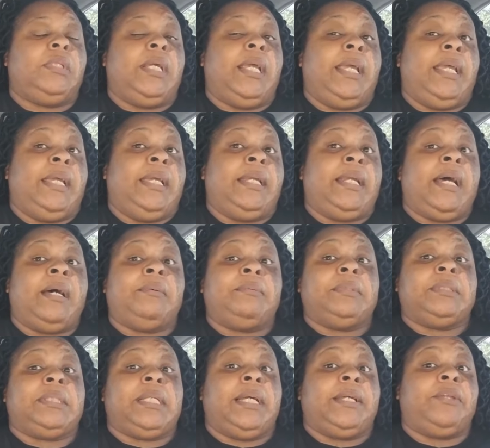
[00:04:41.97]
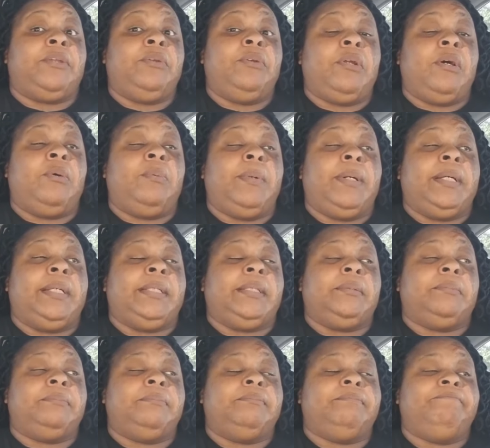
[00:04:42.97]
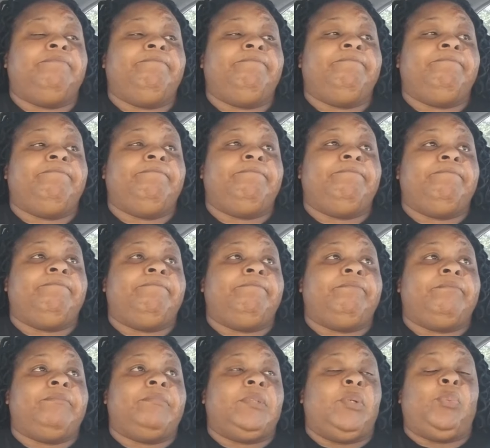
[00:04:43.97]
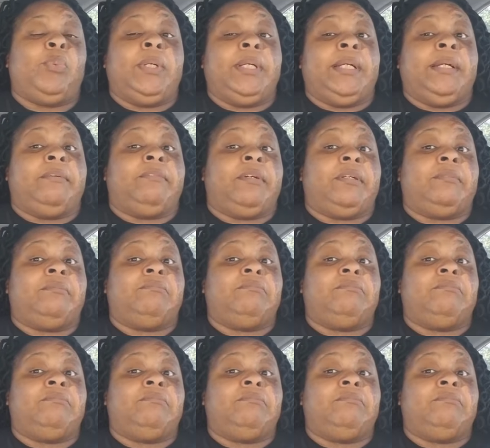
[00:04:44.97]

And I was like, you know what? Whatever.